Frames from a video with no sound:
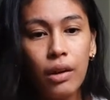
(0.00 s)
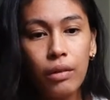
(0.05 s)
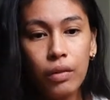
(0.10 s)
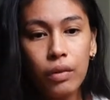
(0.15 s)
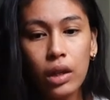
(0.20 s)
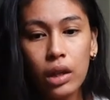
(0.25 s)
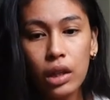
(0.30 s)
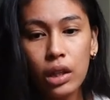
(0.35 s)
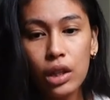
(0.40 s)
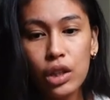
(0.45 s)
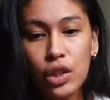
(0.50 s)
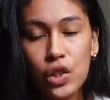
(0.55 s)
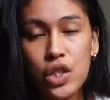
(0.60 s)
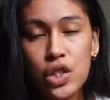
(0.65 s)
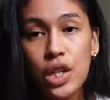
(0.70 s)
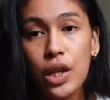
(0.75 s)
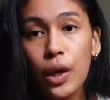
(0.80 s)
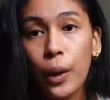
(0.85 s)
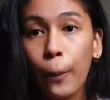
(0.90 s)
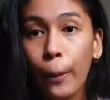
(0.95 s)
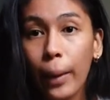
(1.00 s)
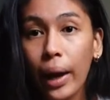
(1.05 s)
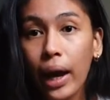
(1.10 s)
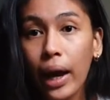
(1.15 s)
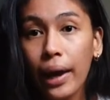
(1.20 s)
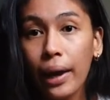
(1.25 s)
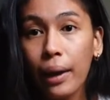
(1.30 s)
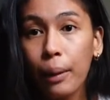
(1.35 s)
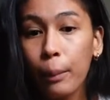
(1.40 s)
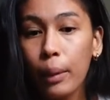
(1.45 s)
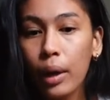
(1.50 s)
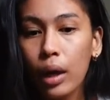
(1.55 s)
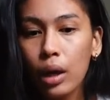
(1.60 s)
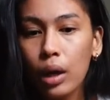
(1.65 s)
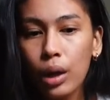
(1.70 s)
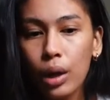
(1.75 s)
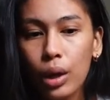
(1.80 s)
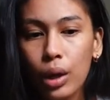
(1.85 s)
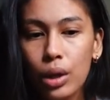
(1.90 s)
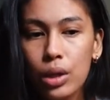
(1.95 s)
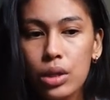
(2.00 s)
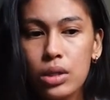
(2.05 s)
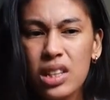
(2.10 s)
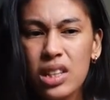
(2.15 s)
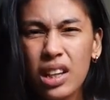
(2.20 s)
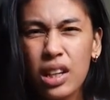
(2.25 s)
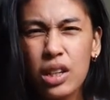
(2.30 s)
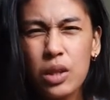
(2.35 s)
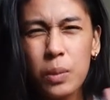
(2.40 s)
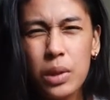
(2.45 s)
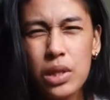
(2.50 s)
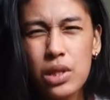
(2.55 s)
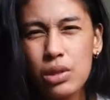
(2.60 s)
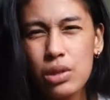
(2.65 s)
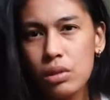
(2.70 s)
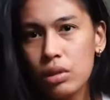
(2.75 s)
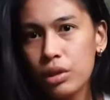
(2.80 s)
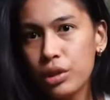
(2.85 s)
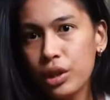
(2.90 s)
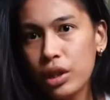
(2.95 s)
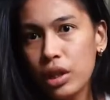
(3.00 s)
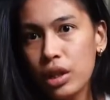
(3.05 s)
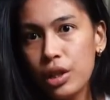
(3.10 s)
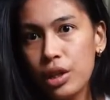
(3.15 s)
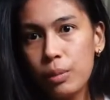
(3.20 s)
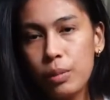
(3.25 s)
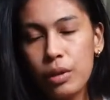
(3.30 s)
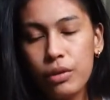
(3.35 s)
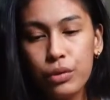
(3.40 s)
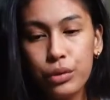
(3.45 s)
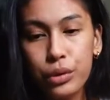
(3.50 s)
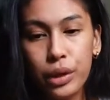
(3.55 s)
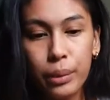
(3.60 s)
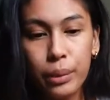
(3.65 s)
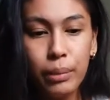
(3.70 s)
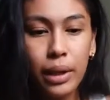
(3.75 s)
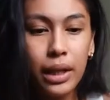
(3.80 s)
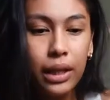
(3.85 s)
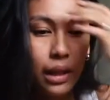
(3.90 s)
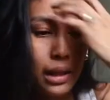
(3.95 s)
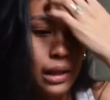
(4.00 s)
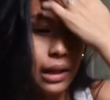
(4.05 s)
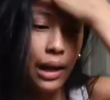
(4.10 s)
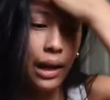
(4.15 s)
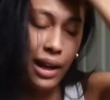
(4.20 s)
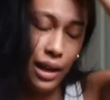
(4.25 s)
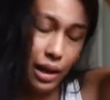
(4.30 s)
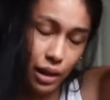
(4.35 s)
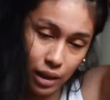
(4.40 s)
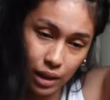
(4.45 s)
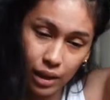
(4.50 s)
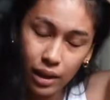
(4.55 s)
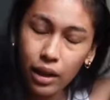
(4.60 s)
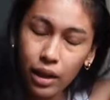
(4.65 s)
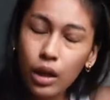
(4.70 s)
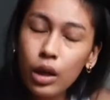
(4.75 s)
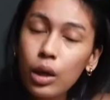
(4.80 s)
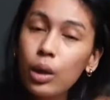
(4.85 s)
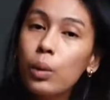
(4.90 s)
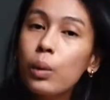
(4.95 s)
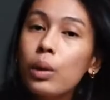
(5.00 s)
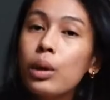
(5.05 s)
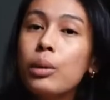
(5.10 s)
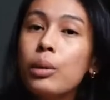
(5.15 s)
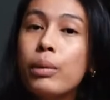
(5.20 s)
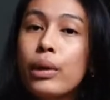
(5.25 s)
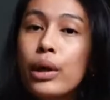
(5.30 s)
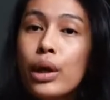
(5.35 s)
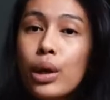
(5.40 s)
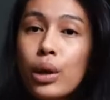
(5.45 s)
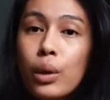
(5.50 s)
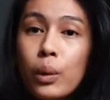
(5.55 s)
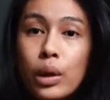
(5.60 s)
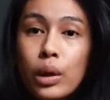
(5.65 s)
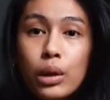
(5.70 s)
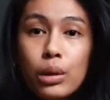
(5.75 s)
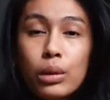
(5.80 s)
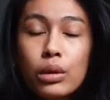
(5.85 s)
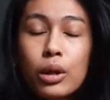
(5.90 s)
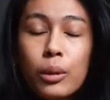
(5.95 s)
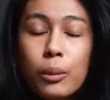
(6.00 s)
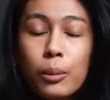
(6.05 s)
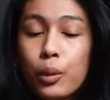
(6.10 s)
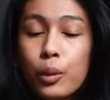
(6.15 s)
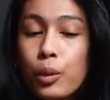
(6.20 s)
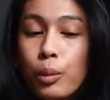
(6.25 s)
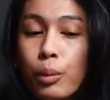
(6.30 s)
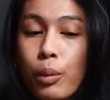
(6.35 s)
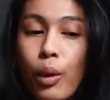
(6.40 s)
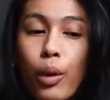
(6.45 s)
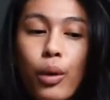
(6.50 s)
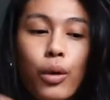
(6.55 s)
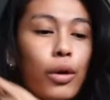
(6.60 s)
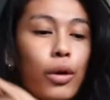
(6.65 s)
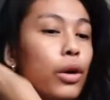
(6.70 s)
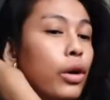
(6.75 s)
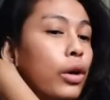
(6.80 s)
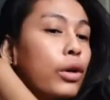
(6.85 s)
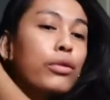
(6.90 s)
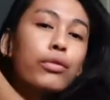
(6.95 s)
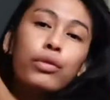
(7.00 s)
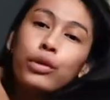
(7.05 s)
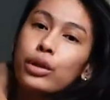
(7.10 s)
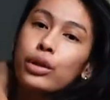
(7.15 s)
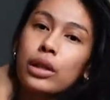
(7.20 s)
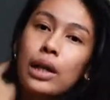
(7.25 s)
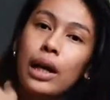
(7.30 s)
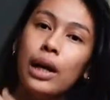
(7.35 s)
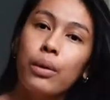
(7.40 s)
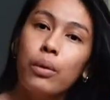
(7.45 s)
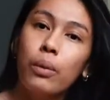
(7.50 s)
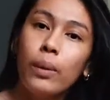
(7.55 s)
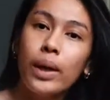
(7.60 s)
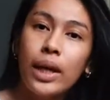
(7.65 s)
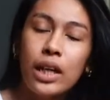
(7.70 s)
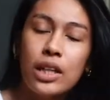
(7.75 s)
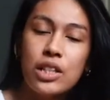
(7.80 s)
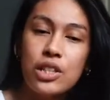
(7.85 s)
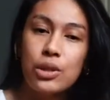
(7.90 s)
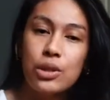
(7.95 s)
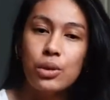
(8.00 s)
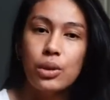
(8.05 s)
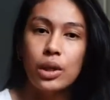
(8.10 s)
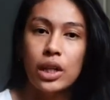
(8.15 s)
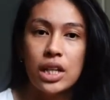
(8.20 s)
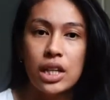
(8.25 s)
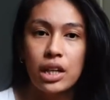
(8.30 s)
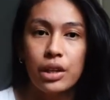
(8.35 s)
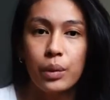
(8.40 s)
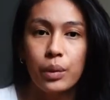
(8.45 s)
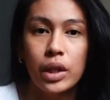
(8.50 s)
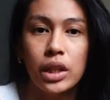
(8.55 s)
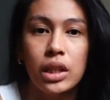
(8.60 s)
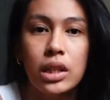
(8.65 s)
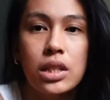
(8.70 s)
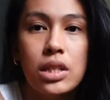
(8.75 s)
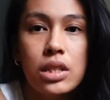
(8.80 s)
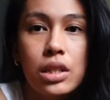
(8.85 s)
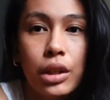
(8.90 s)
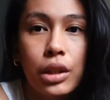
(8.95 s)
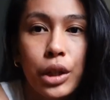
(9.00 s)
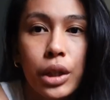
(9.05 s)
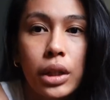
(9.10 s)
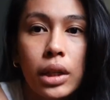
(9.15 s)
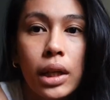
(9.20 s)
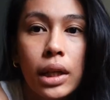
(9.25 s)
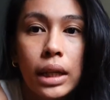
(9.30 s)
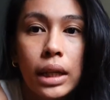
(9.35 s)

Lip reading: finished packing because like I mentioned earlier, before Amat and I will be going to Tambubong for a week, so I already start